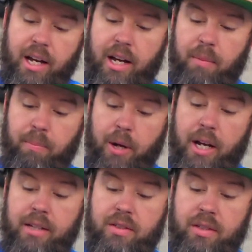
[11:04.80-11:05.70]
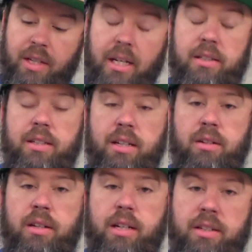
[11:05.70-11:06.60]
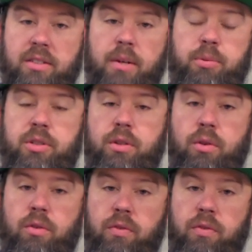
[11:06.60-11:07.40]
but it did exceptional